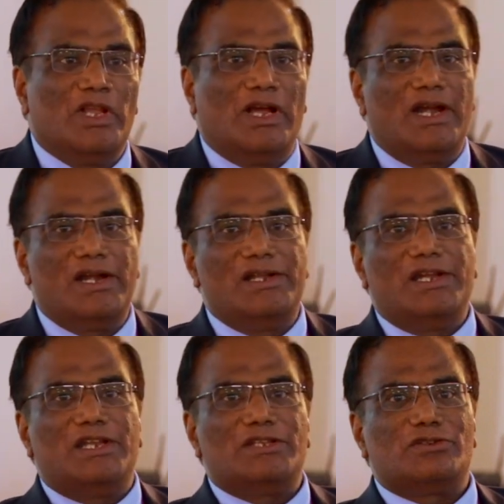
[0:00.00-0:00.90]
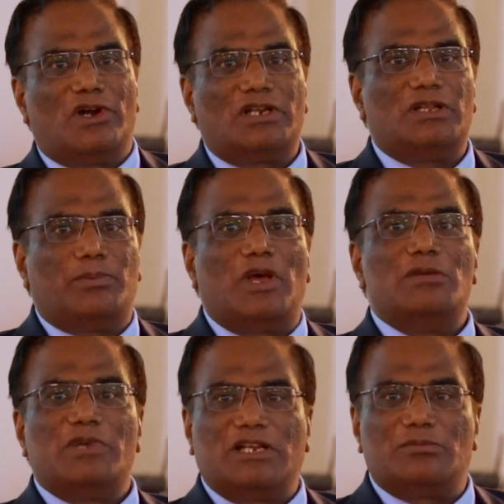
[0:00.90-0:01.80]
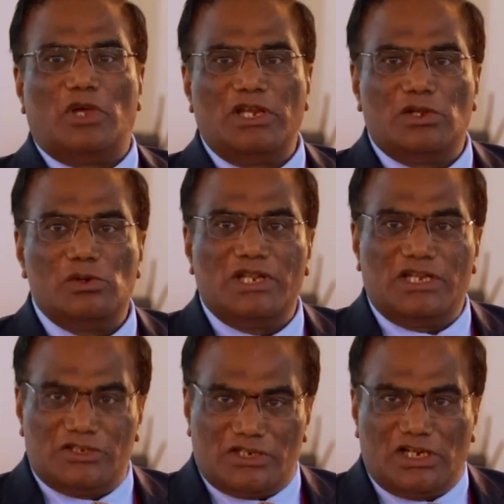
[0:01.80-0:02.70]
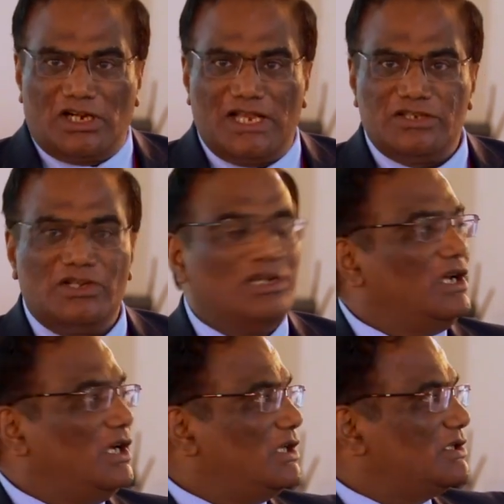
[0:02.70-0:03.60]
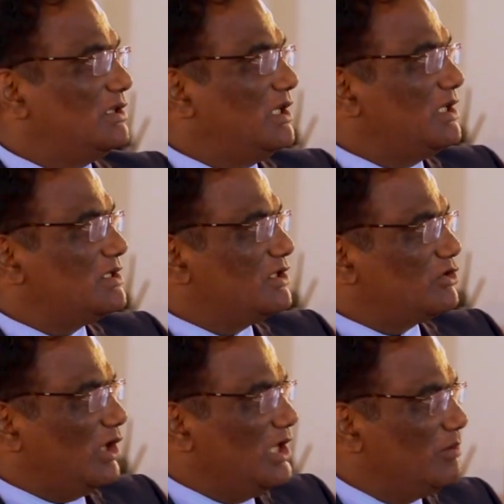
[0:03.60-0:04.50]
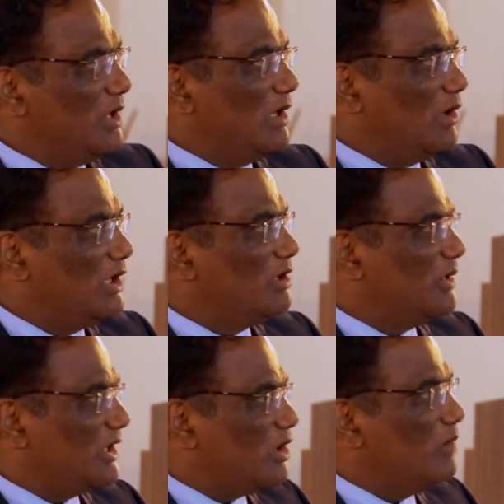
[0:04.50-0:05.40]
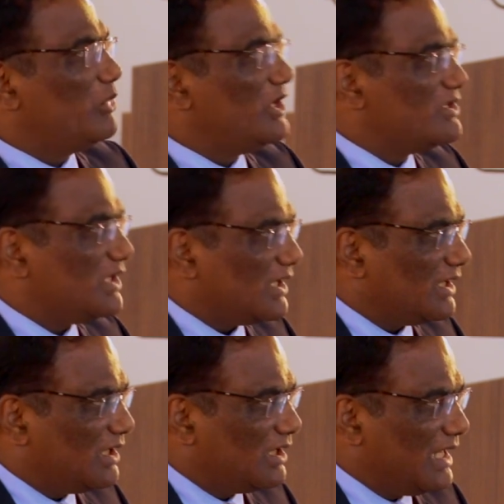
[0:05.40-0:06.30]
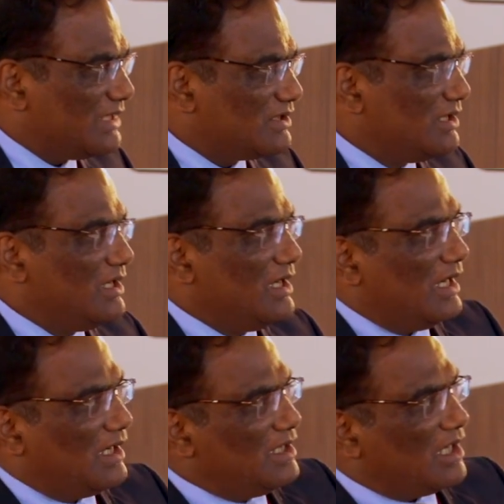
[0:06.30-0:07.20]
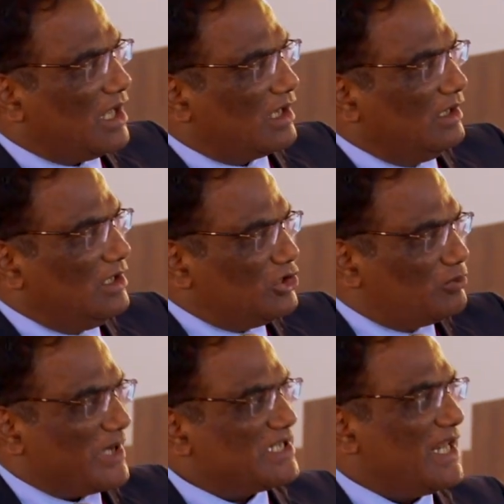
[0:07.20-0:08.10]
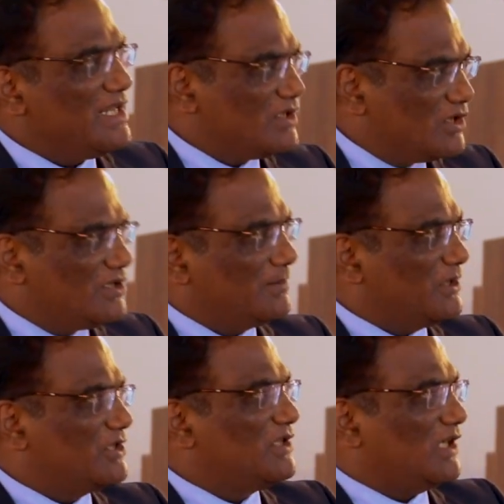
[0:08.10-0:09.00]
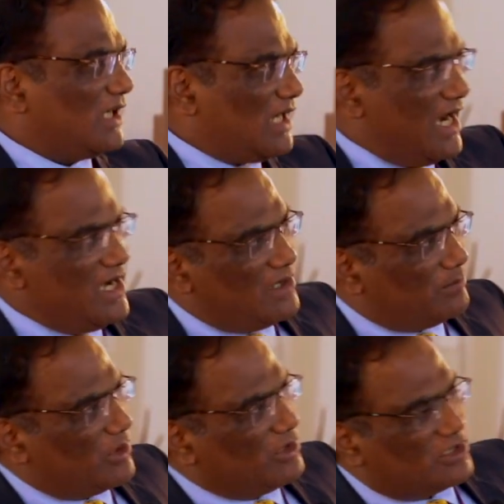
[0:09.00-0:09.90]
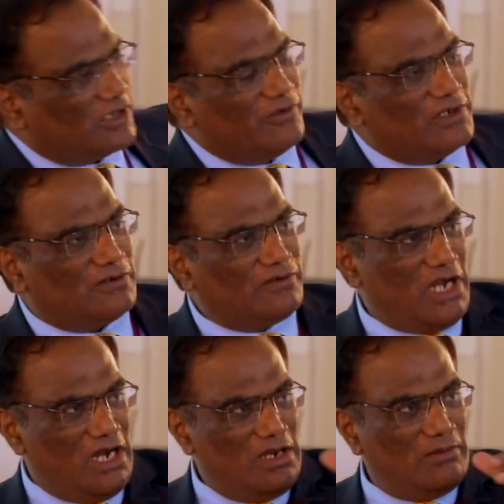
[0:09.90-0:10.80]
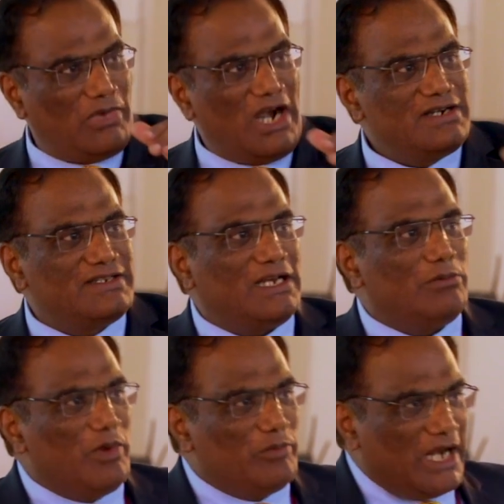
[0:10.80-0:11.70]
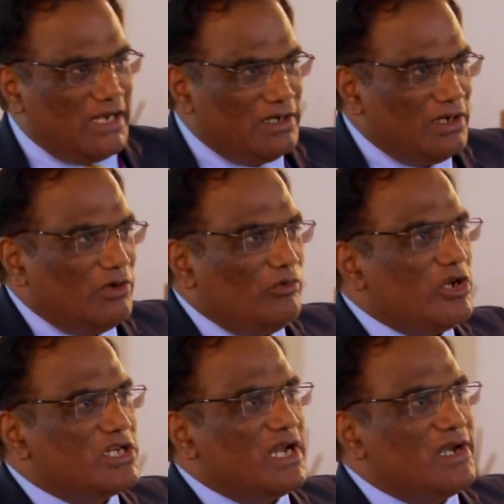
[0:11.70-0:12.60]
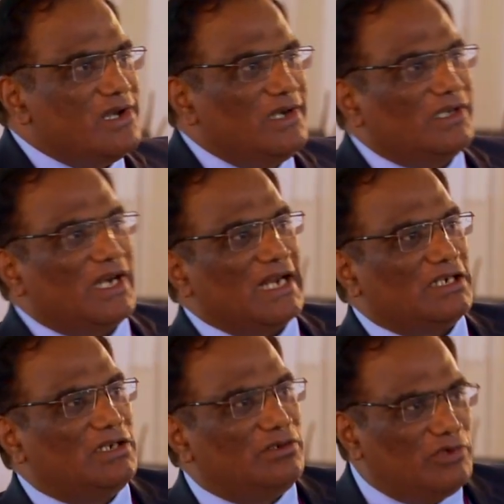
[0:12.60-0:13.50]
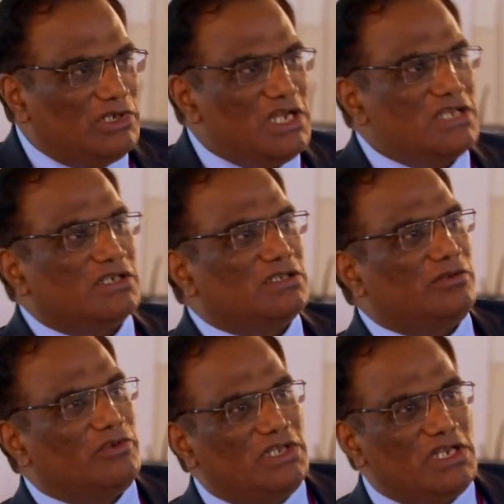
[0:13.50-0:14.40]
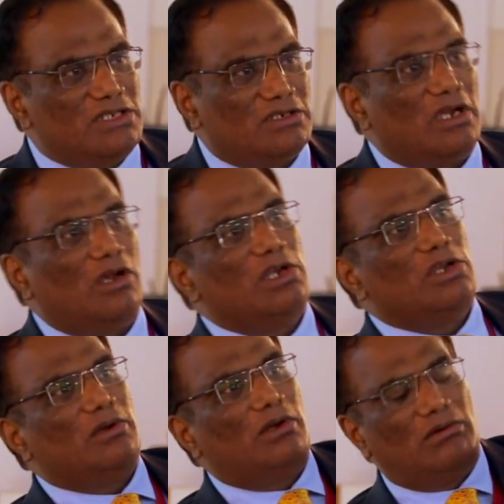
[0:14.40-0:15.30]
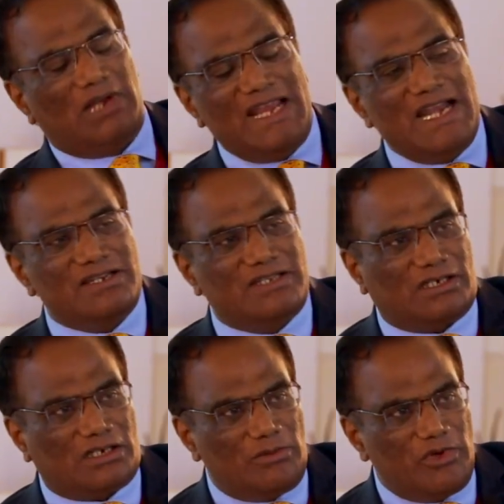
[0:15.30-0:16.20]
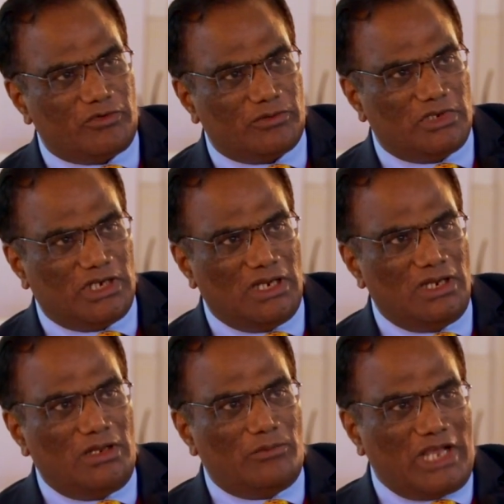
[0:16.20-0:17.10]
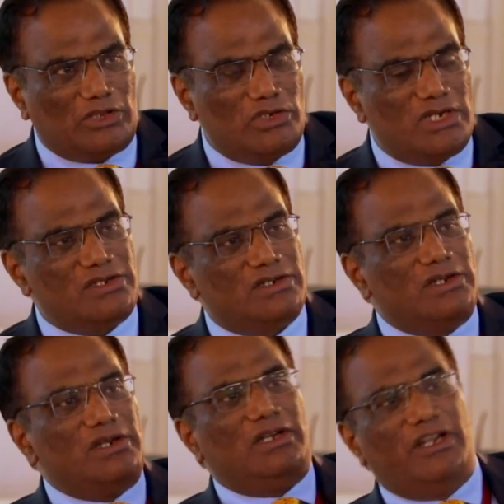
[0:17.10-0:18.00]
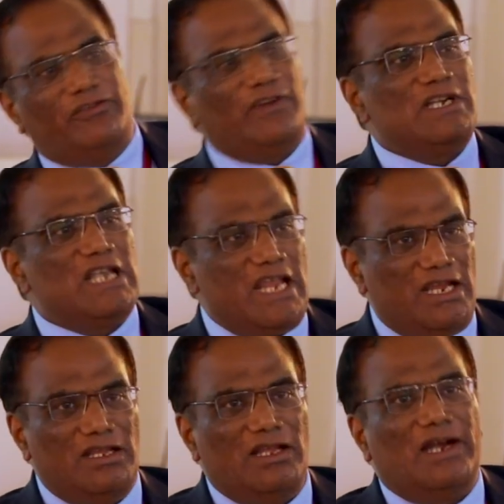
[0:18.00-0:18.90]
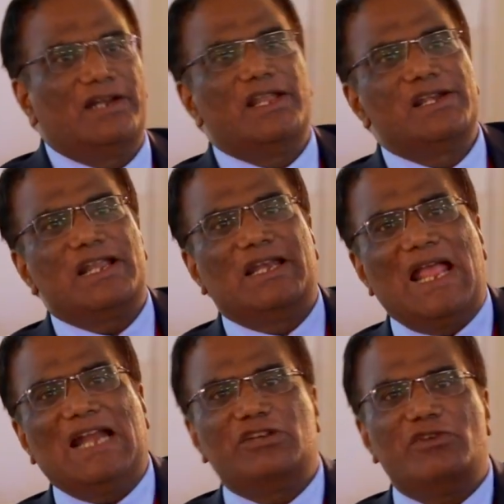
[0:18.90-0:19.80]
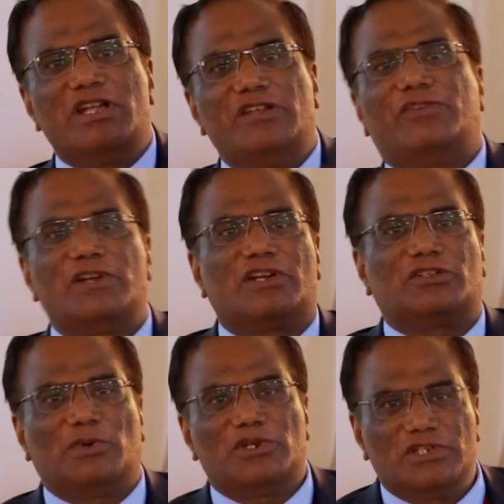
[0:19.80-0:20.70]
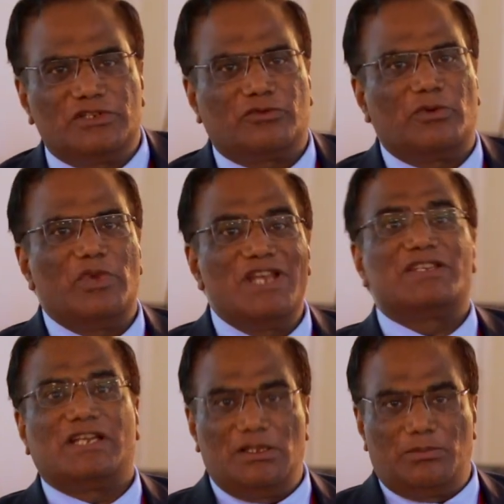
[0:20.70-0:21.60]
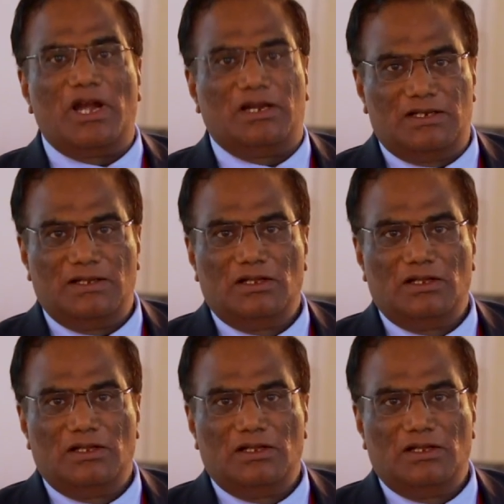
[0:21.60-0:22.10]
And it is not the polymeric molecule that is recognized, it is the soluble oligomeric components that are recognized. and there are specialized receptors that are lined up on the surface of the plant cell membrane, which can interact with these oligo or ligands that are coming from the pathogens differently, and then can activate different responses from inside the plant.